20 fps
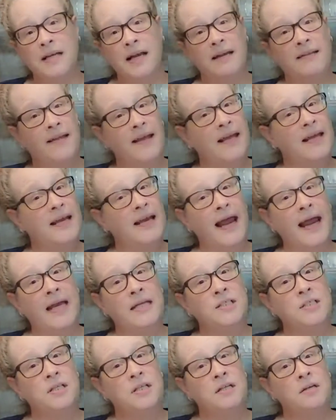and they can
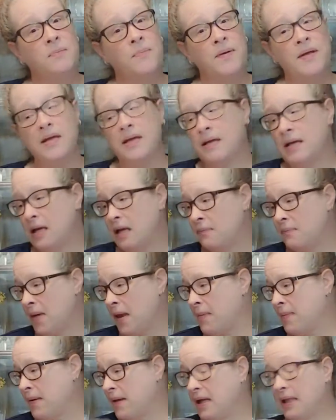age a little bit and
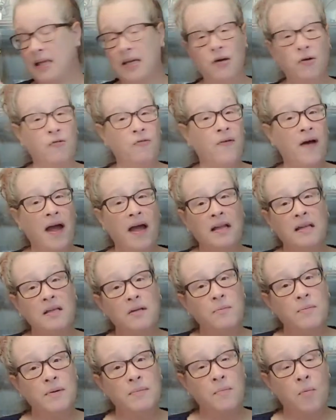maybe clarify a little bit